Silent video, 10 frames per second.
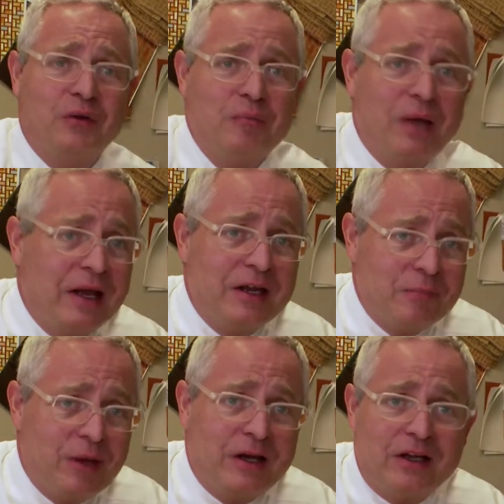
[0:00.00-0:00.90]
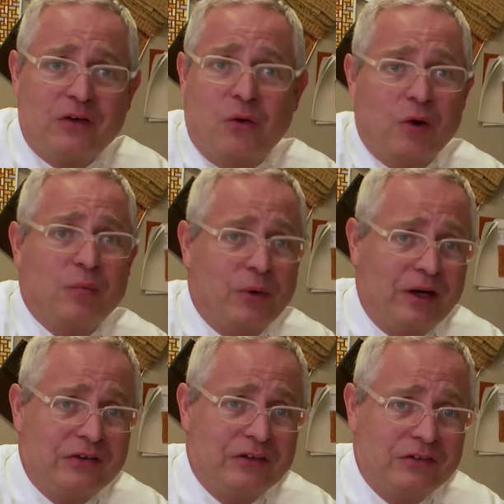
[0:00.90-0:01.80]
are many, many
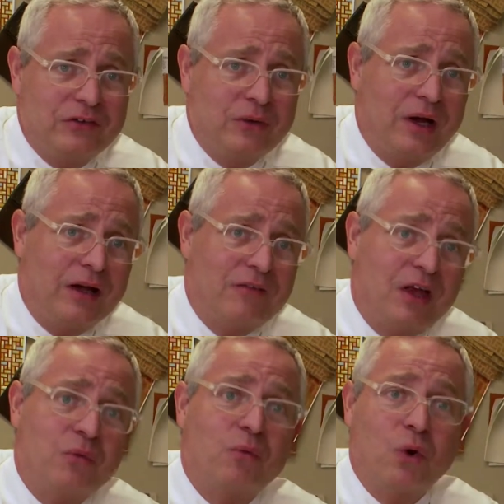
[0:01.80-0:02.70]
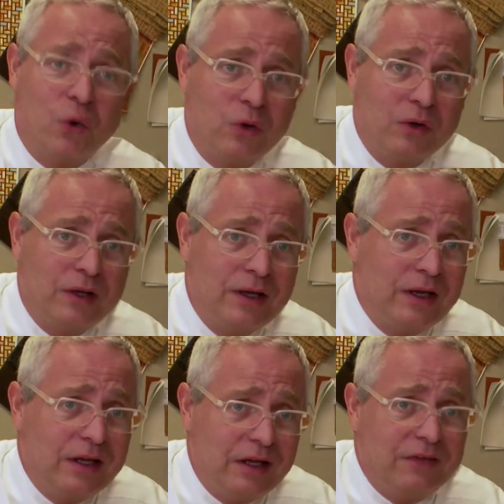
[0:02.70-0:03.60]
corporations who have a role
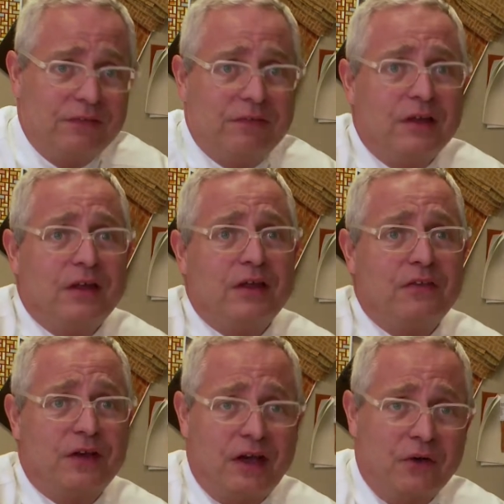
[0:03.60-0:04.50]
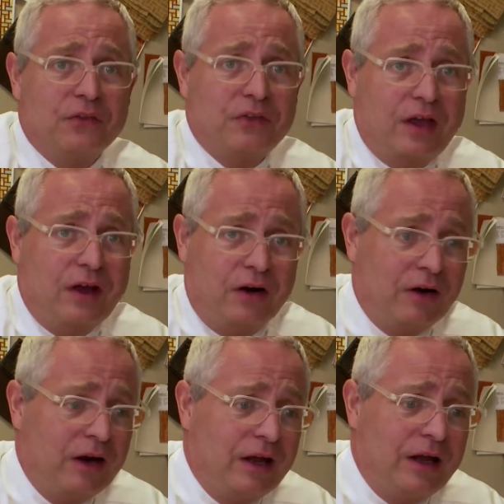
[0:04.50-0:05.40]
in the healthcare
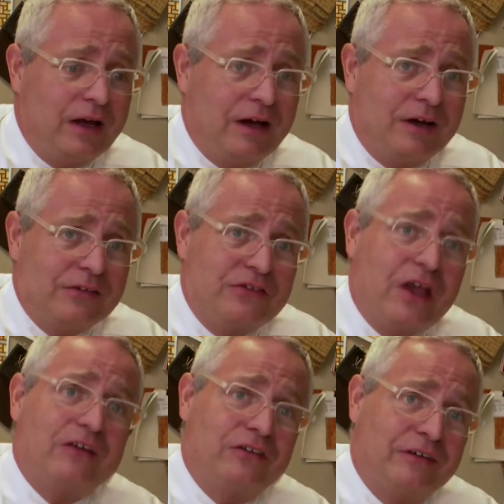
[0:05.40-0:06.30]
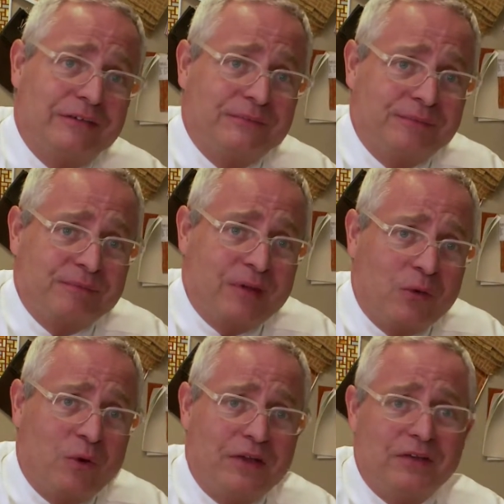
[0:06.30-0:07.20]
sector,
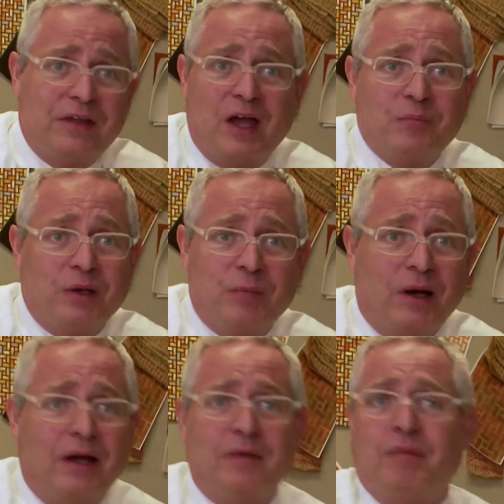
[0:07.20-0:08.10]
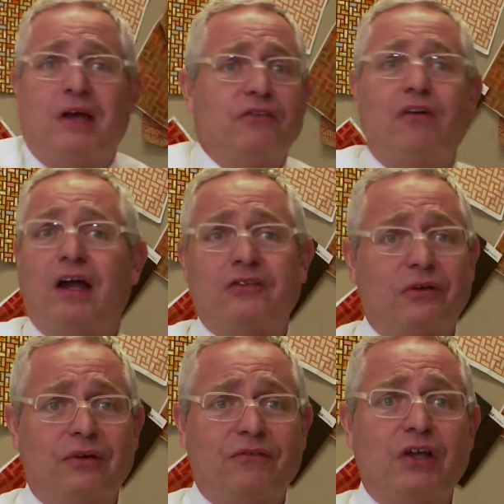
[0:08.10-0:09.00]
whether that be by
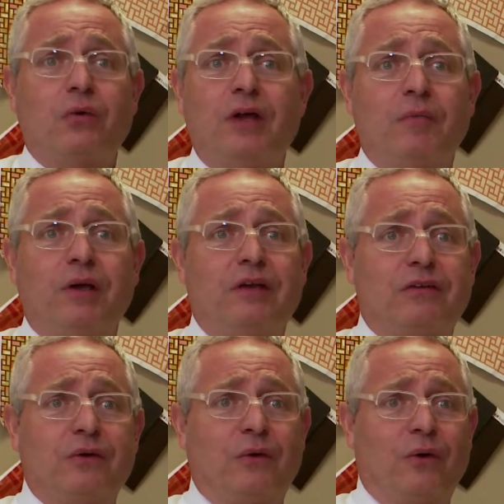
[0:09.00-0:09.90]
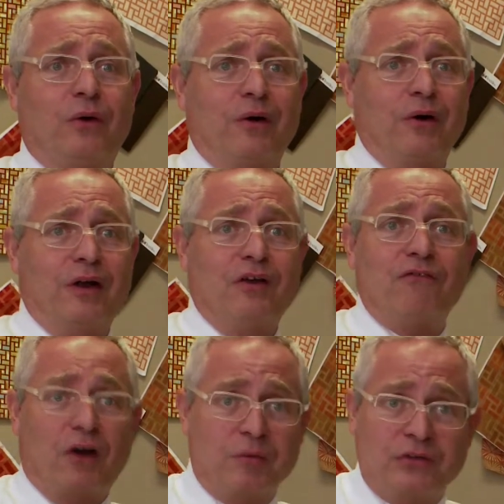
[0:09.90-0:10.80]
manufacture of equipment or
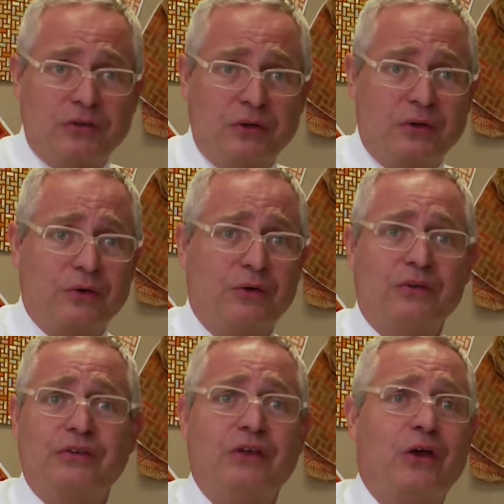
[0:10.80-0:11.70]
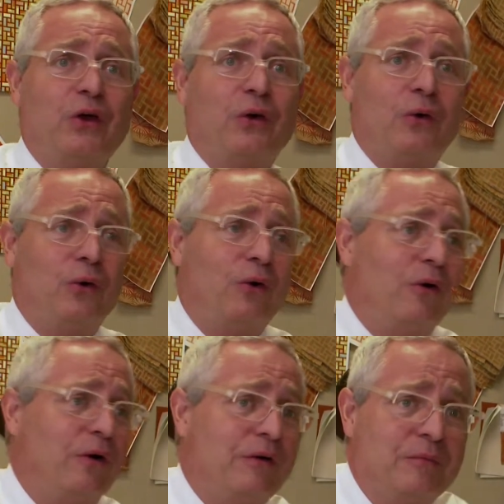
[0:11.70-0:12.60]
pharmaceuticals
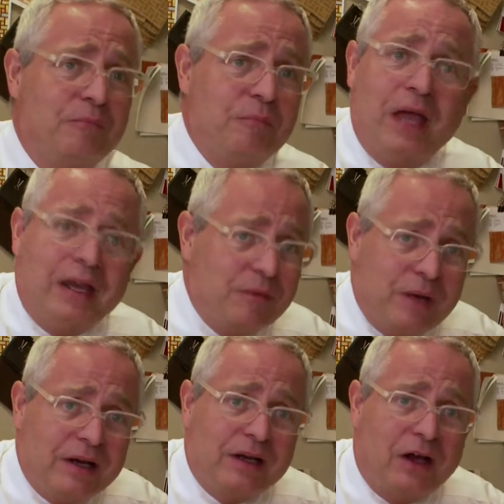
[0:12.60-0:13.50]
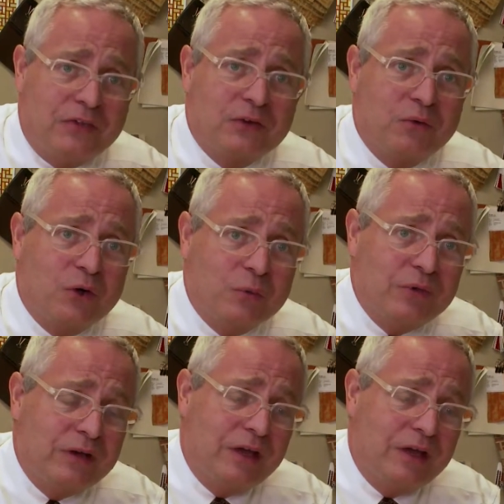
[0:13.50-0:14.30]
or many, many other groups.